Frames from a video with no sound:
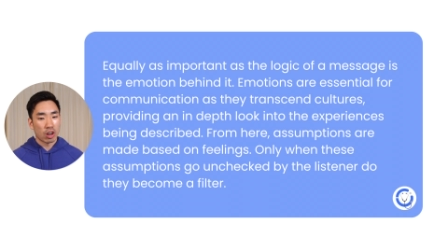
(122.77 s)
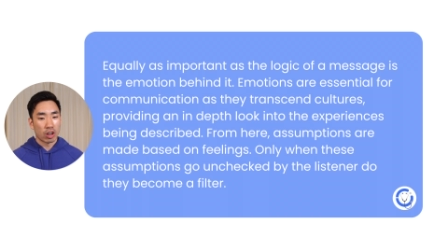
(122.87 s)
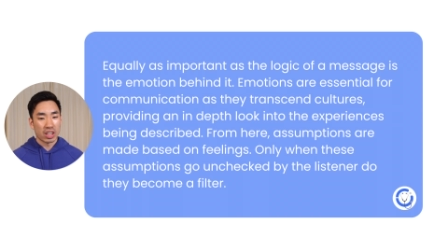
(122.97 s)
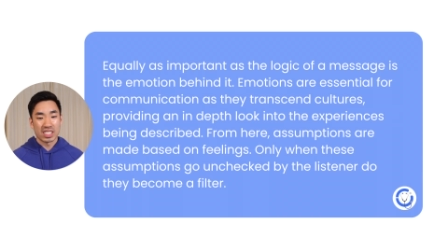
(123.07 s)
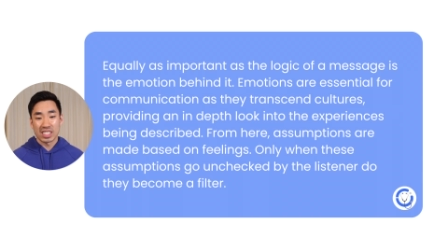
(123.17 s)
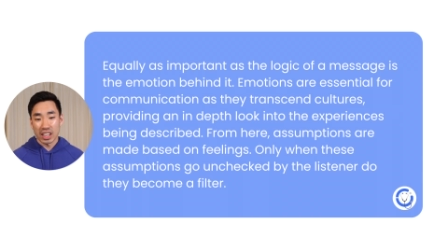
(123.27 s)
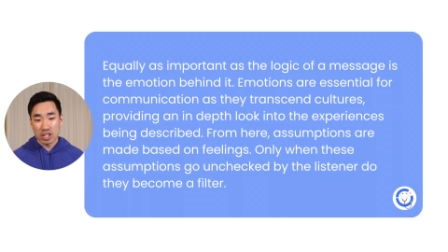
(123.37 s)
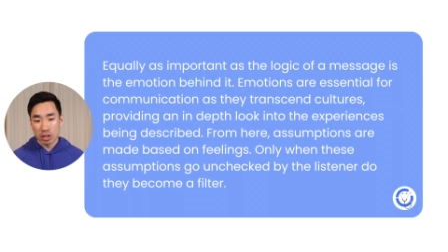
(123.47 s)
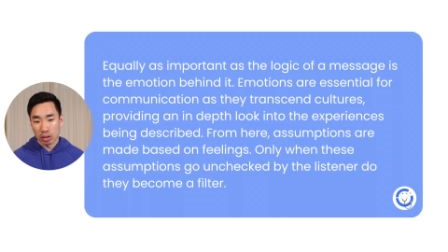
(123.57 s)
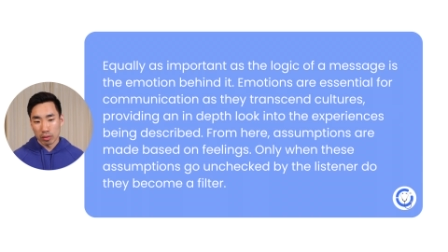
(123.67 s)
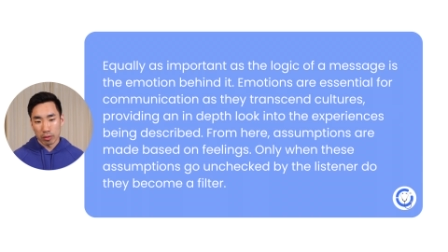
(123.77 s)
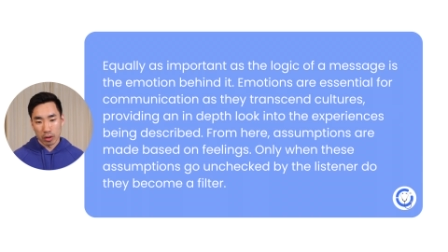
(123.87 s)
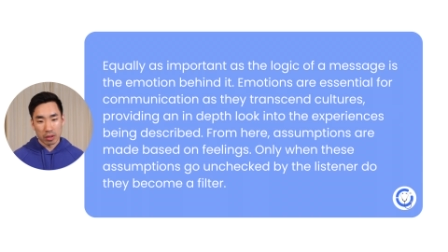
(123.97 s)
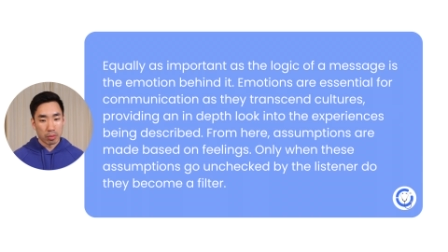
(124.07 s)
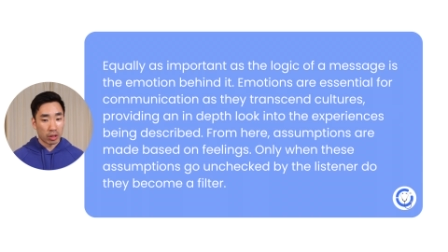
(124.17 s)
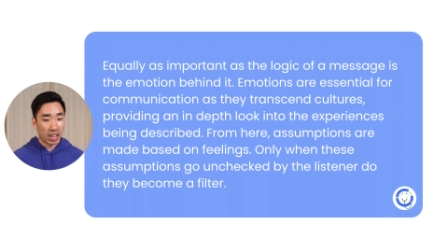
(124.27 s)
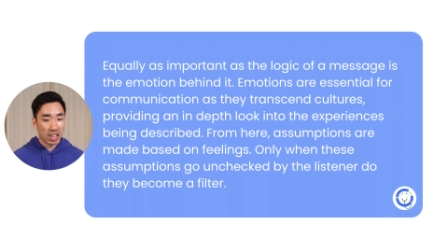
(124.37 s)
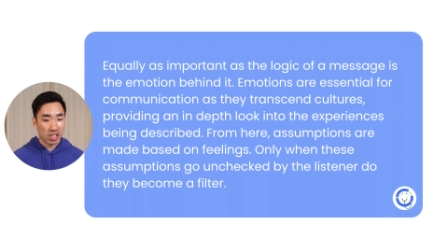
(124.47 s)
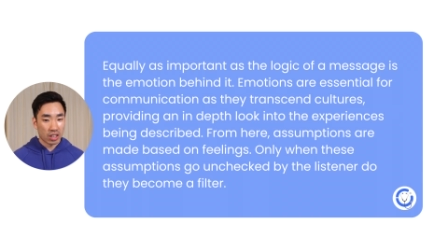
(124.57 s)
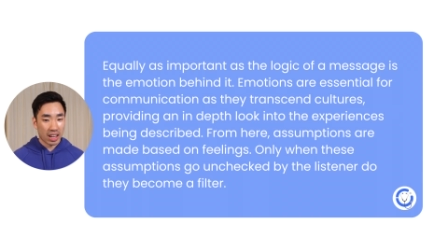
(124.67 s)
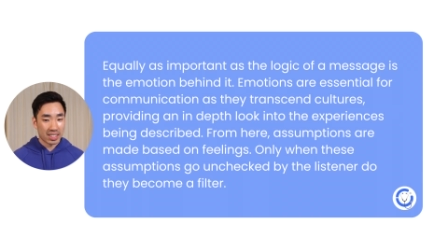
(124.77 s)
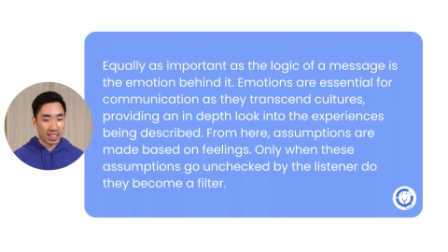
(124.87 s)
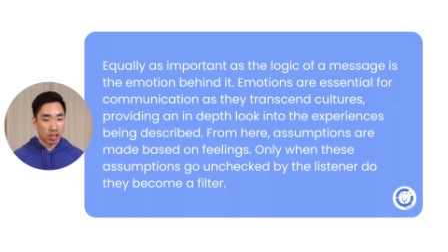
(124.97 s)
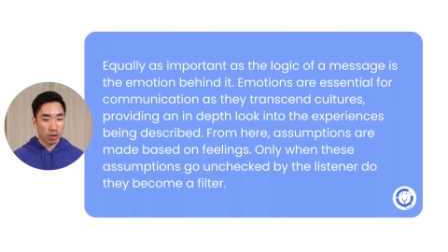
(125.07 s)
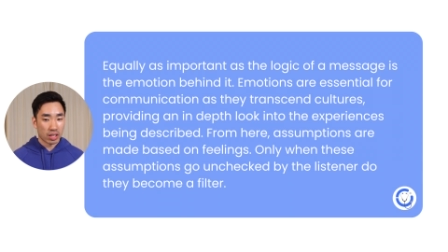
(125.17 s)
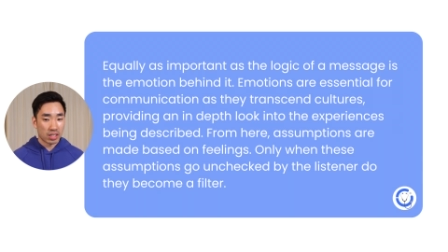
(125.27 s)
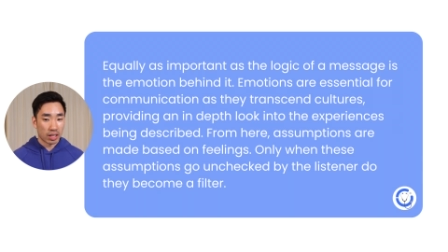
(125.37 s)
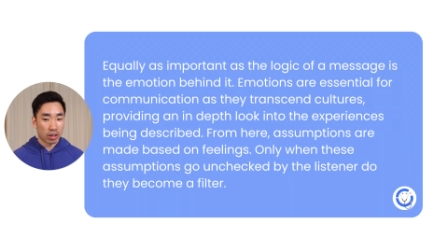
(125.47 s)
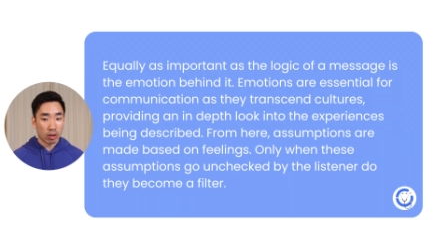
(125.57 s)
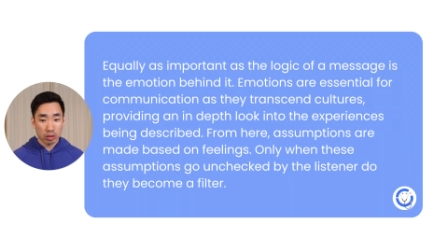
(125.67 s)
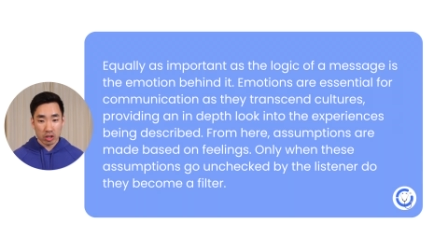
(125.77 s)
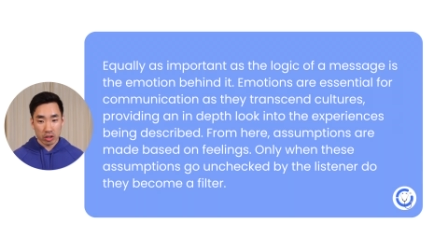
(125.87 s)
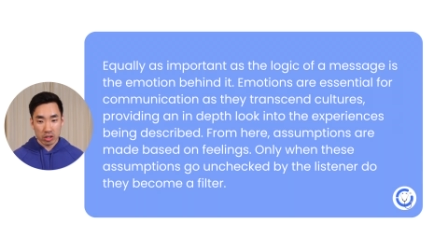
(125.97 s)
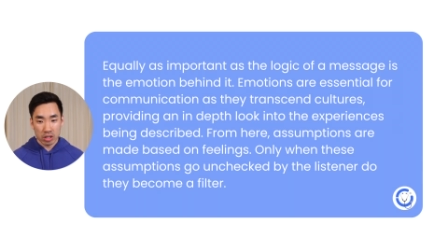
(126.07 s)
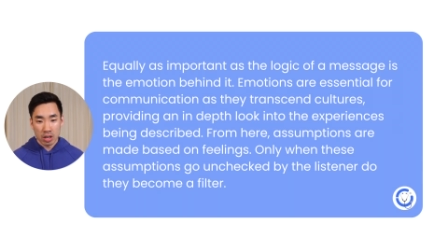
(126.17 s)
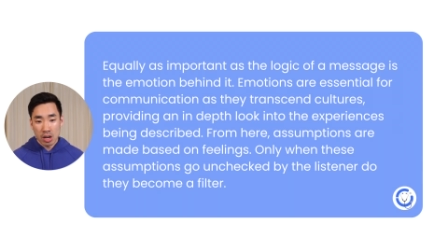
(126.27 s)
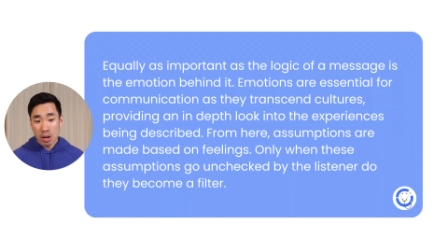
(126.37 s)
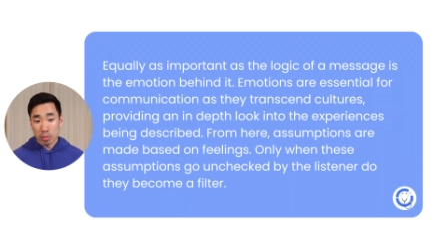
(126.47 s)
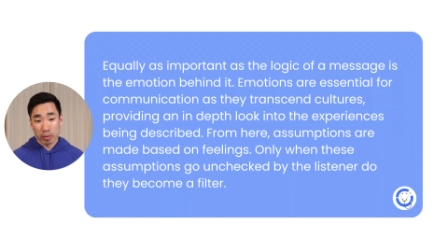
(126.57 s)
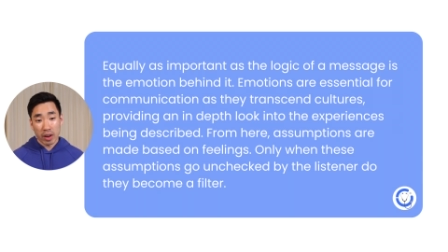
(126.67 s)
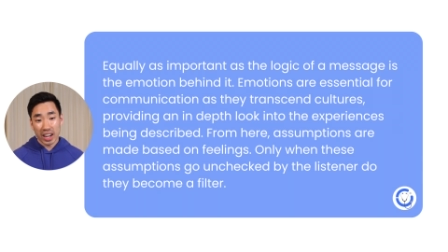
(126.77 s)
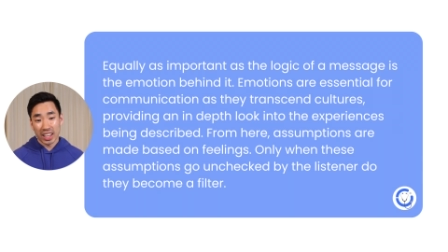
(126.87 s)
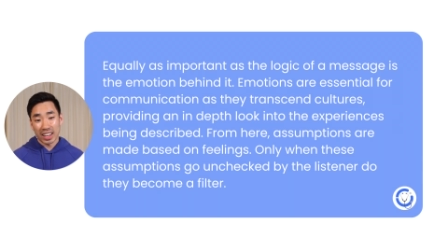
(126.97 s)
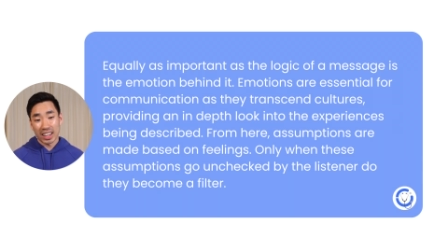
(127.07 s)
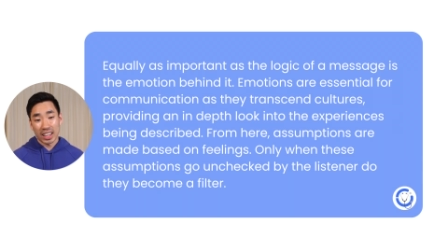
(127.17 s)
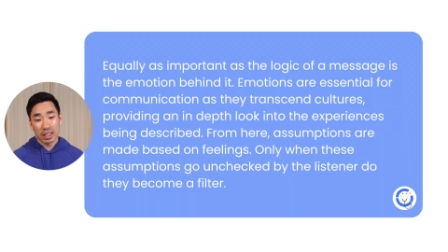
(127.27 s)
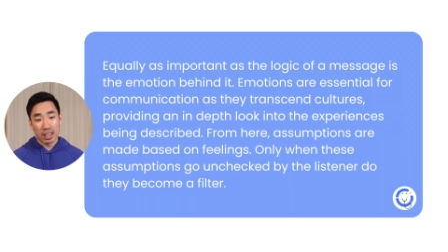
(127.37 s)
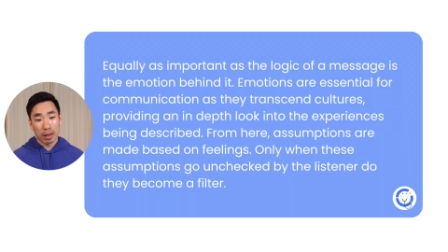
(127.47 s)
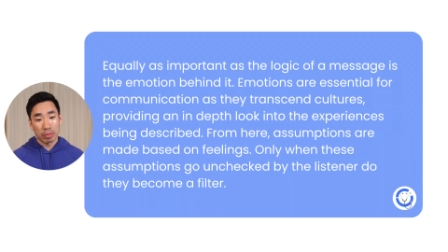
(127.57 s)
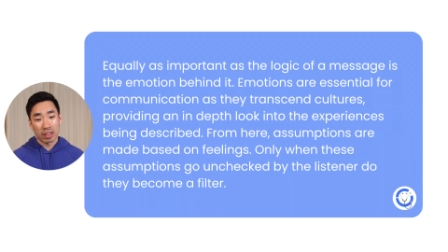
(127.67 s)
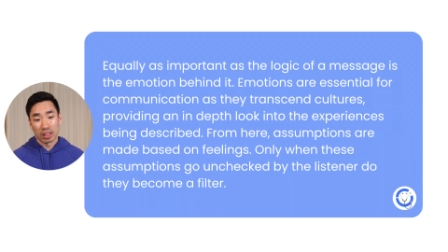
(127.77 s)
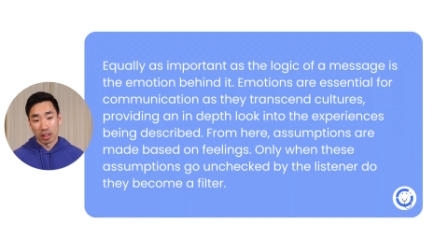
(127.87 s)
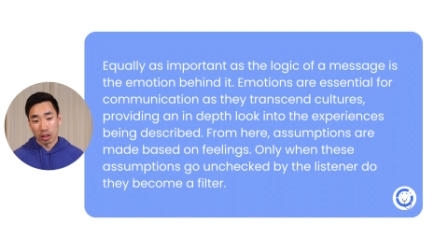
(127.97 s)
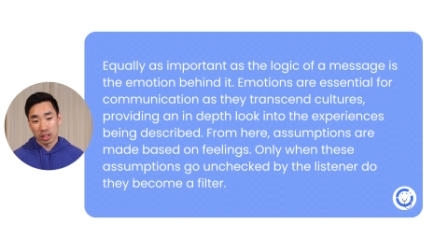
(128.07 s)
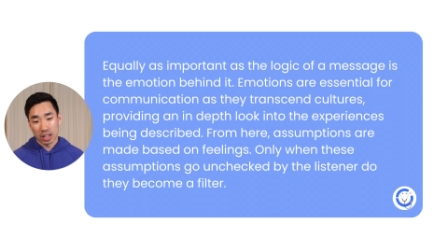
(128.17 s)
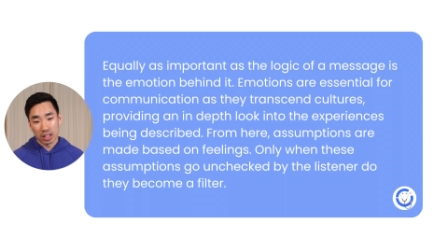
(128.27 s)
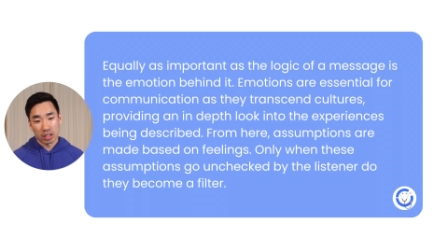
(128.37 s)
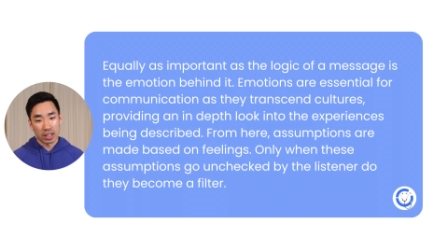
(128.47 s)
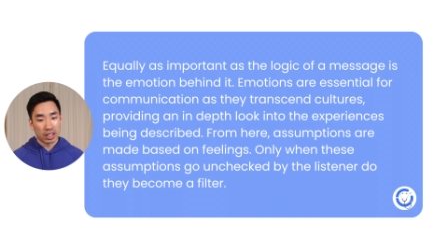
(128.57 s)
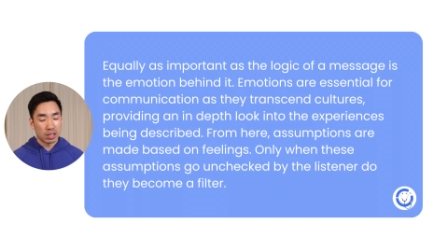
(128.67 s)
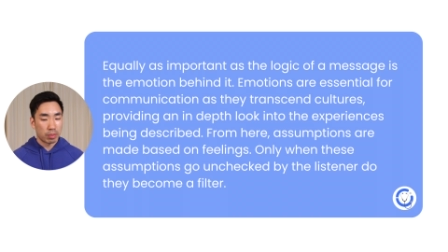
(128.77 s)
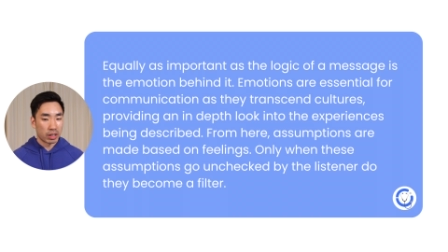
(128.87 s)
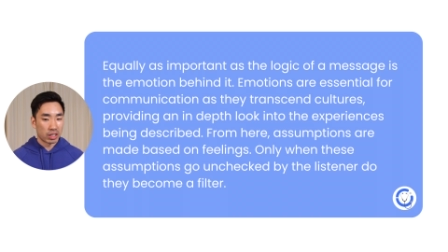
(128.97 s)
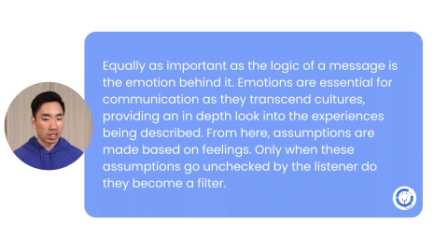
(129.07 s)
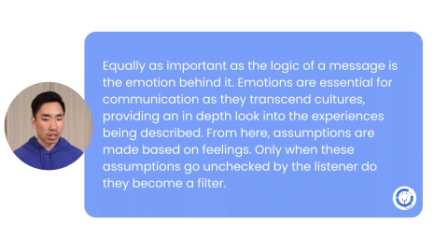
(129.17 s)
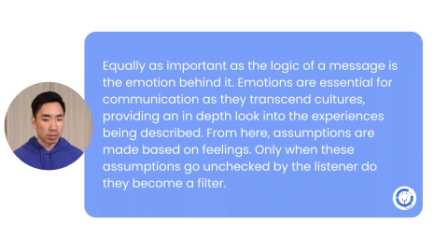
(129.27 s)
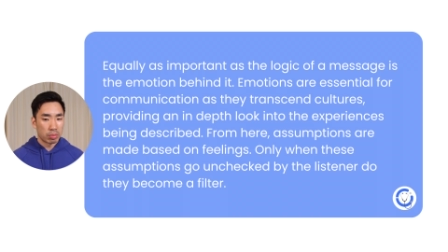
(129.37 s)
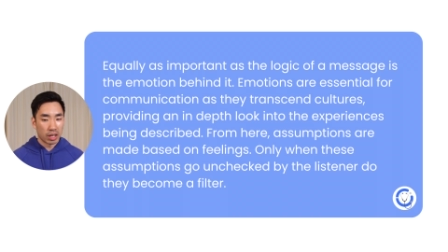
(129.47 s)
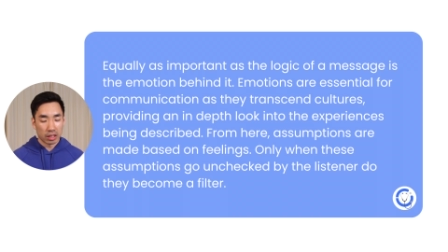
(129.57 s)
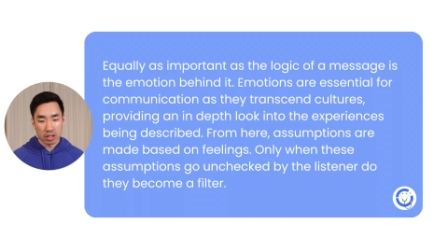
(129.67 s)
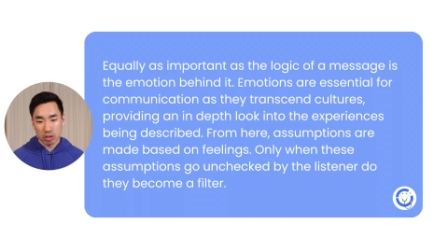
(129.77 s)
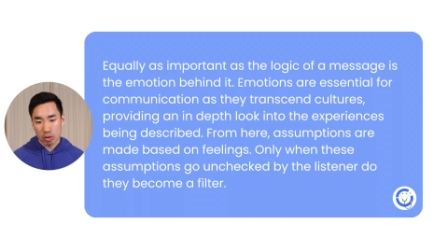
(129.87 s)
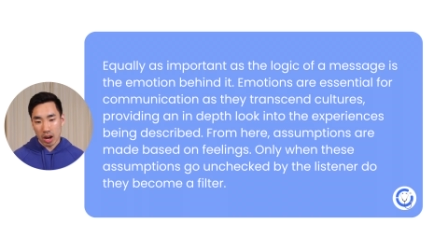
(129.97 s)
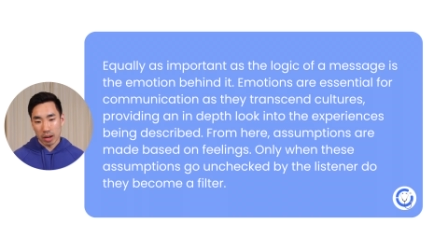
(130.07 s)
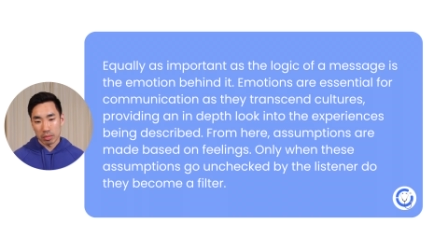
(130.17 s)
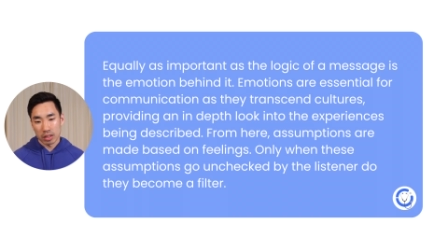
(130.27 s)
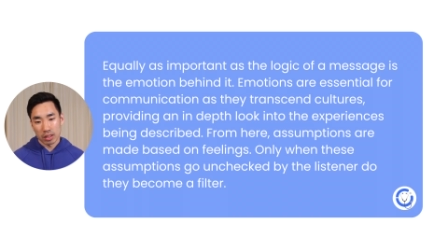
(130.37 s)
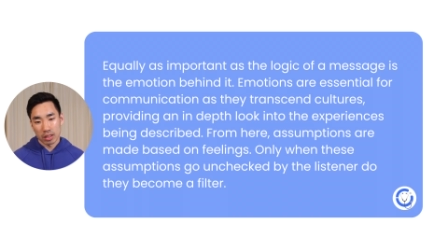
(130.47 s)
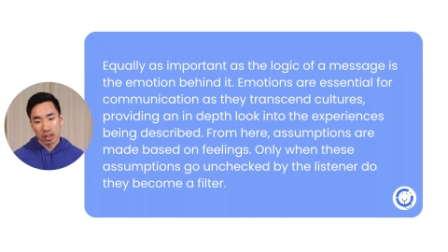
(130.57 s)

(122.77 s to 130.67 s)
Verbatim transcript: are essential for communication as they transcend cultures, providing an in-depth look into the experiences being described.